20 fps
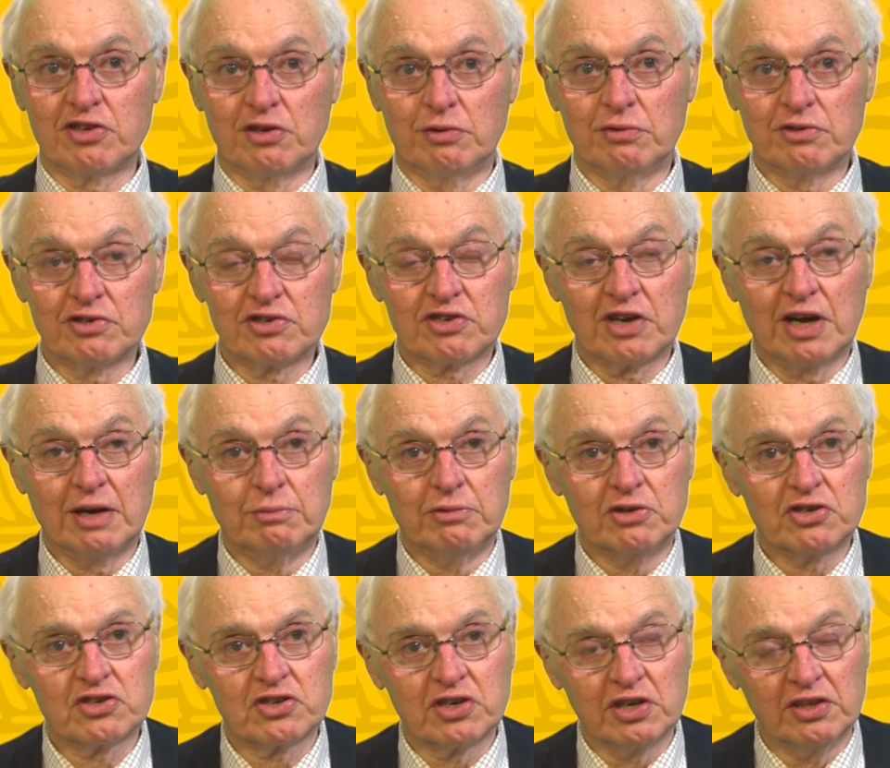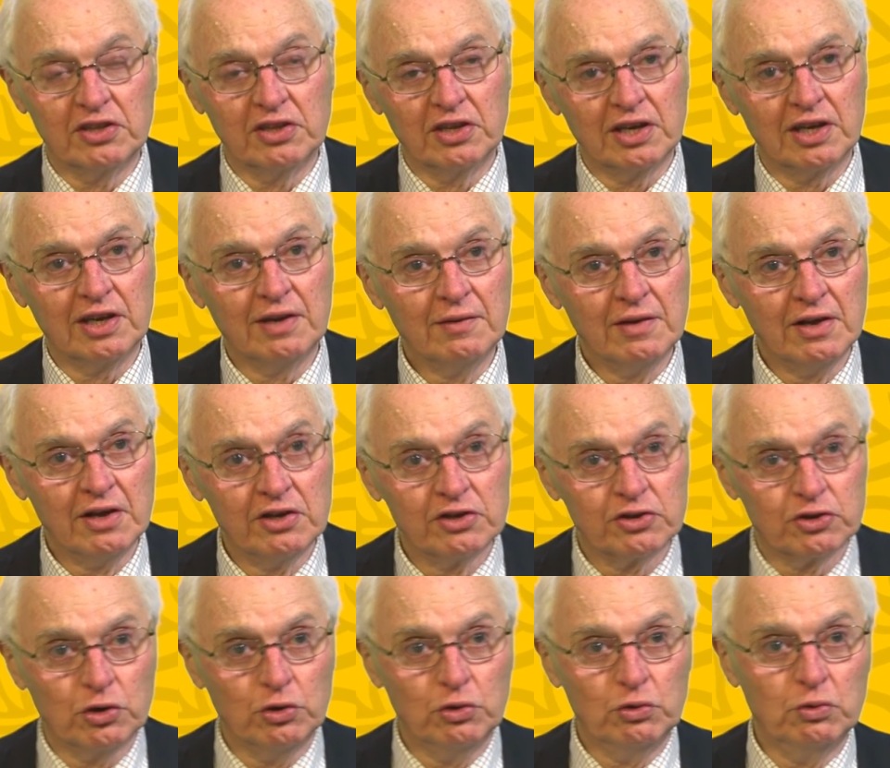that were established in the
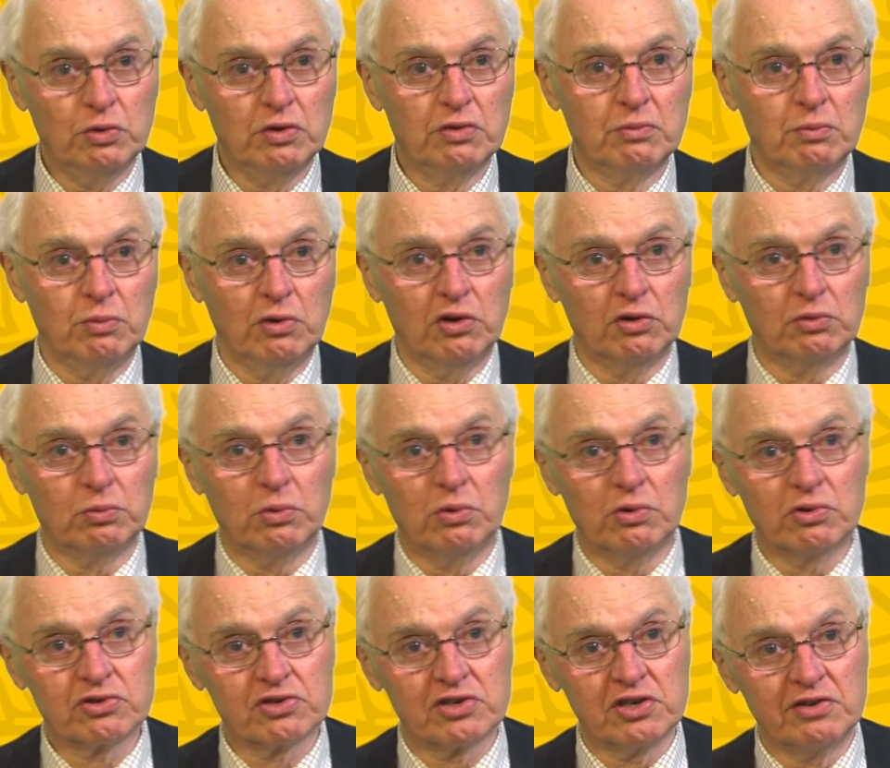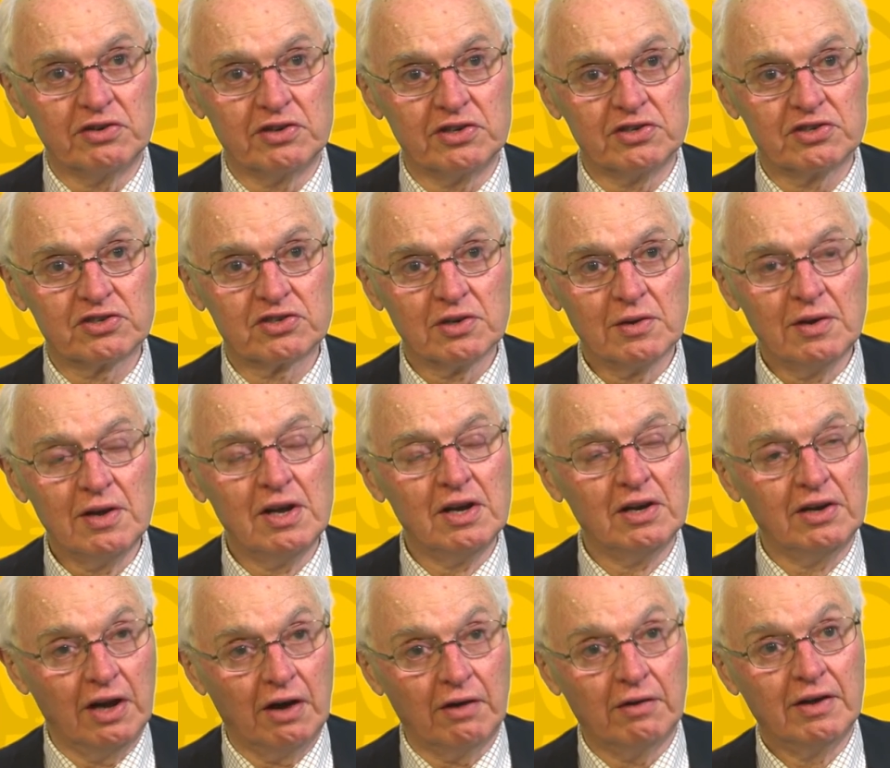two World War series.
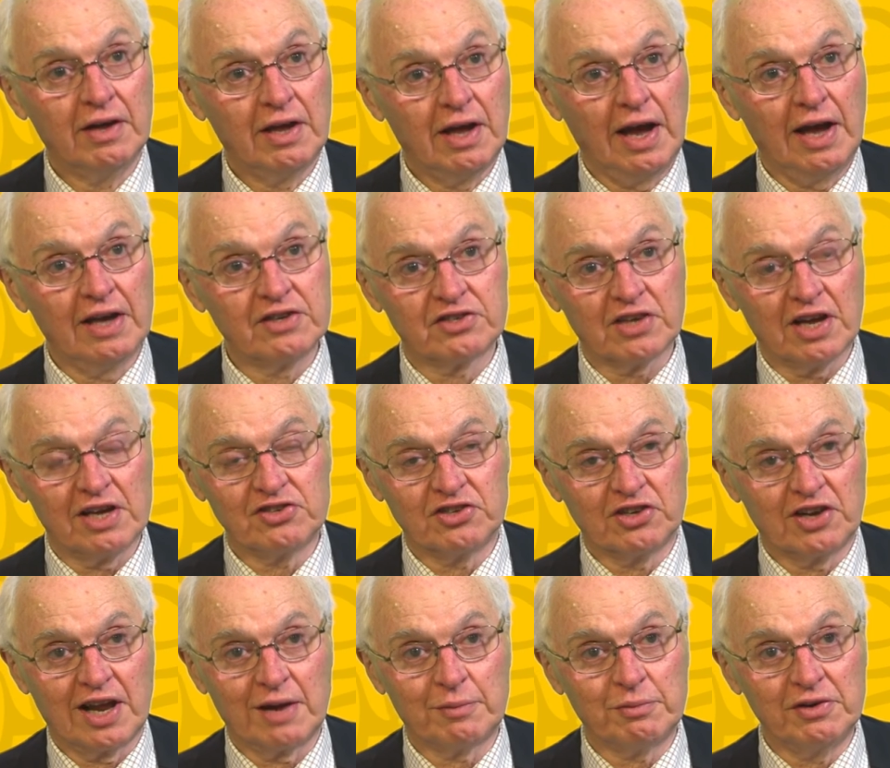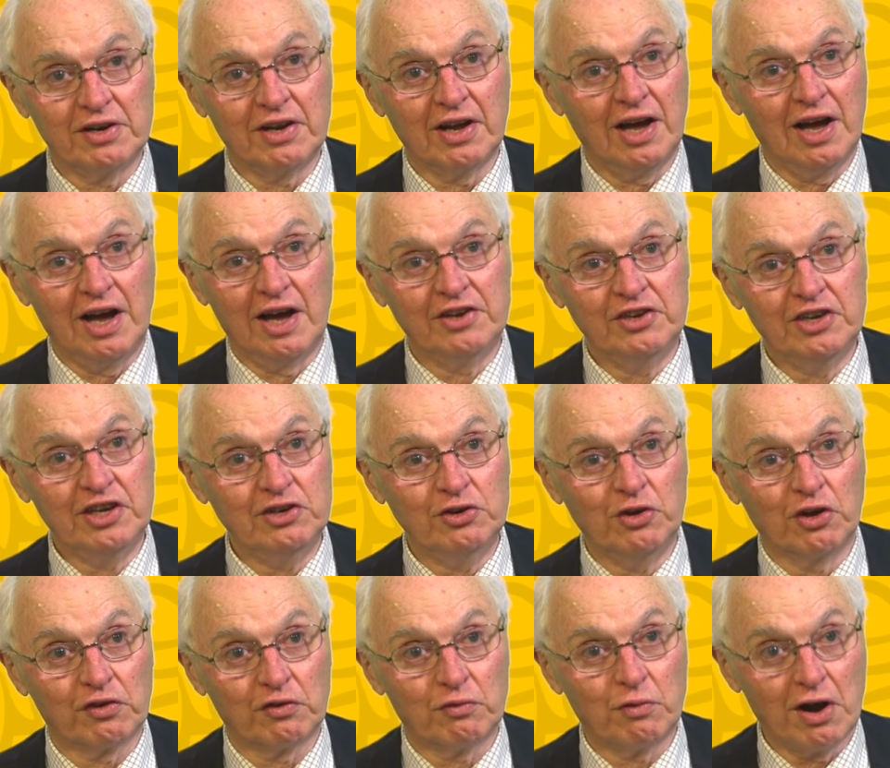Now, as it happened, I need
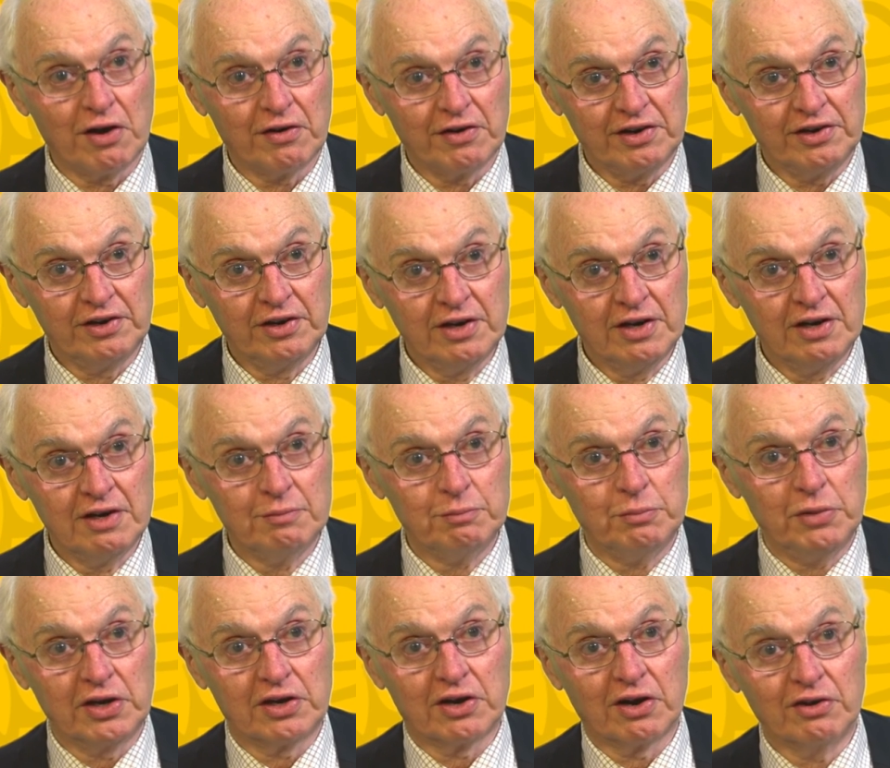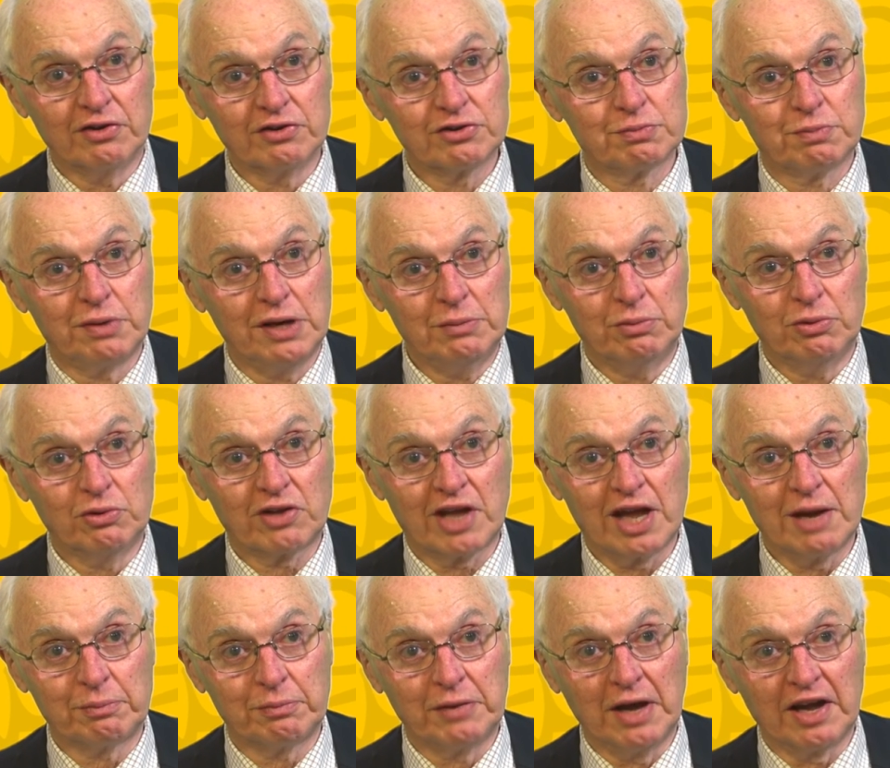not have worried because people
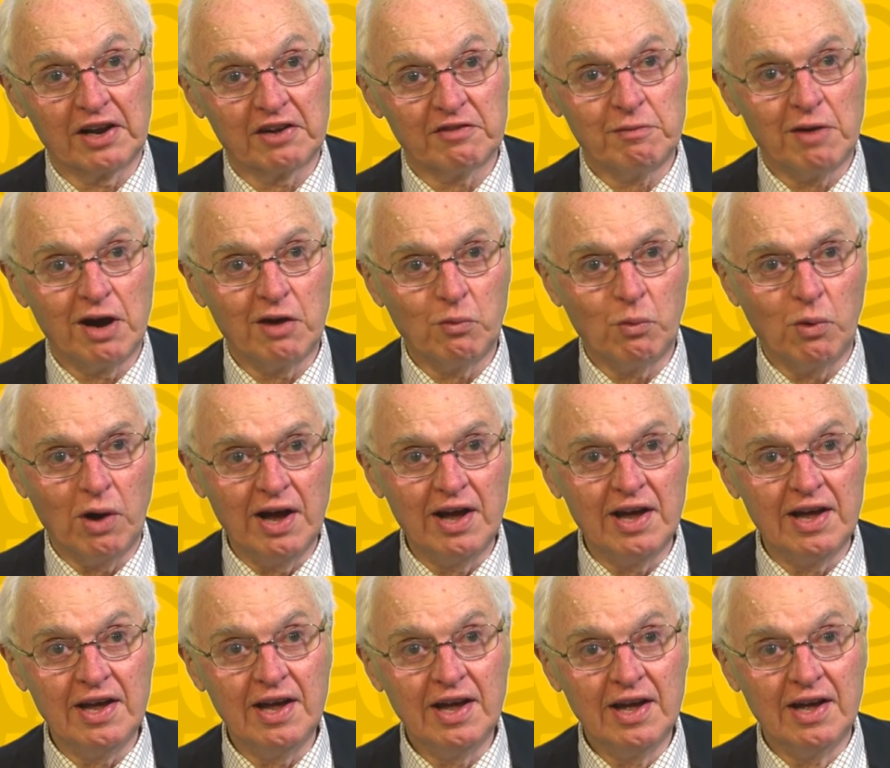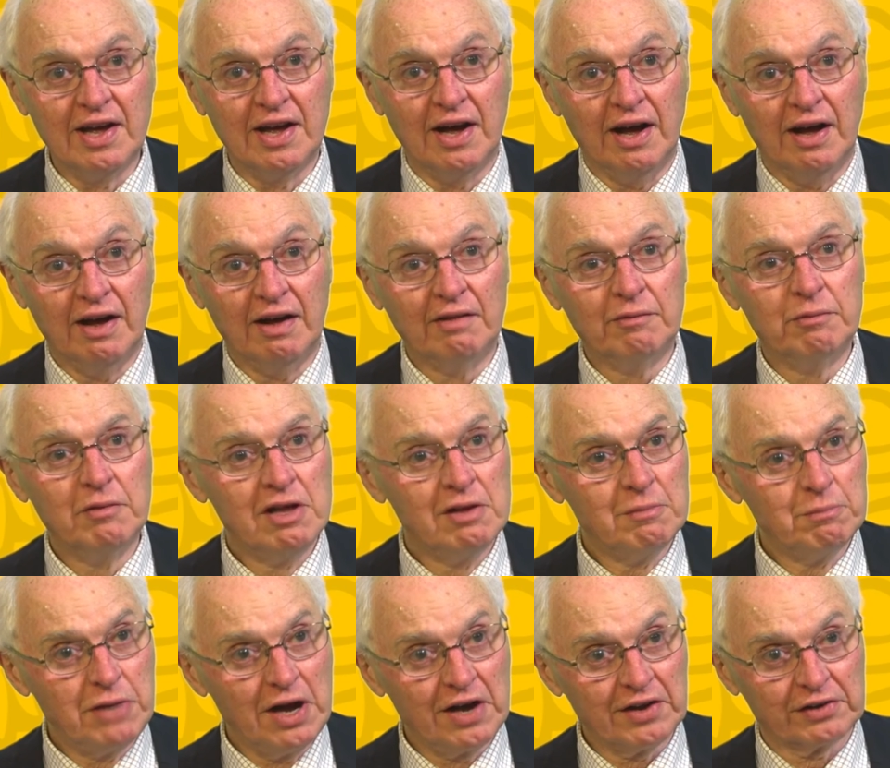kept out of my way. Part
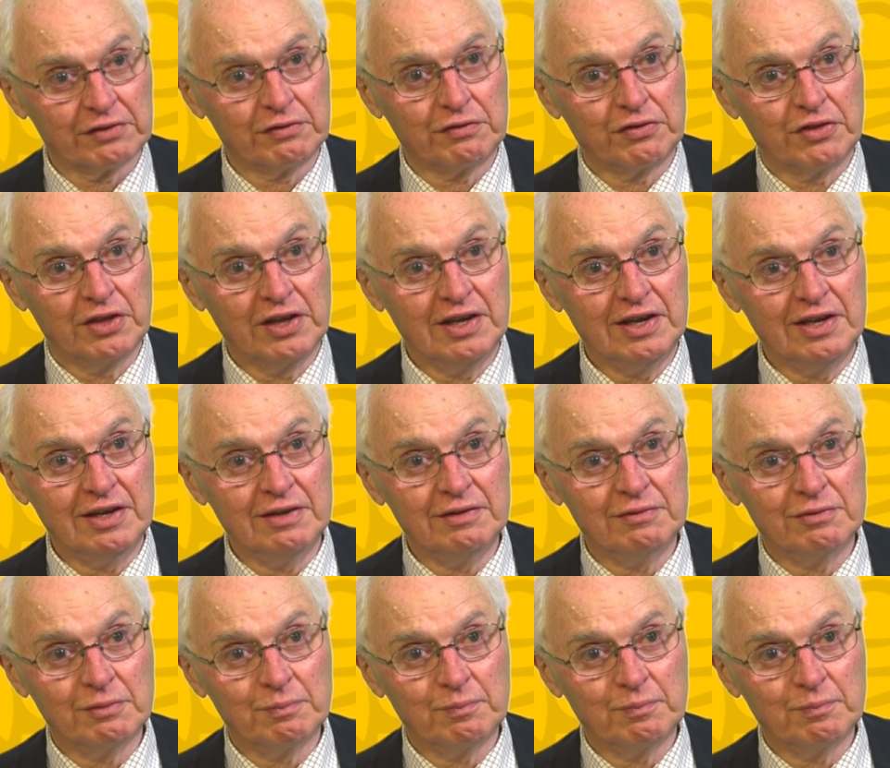of the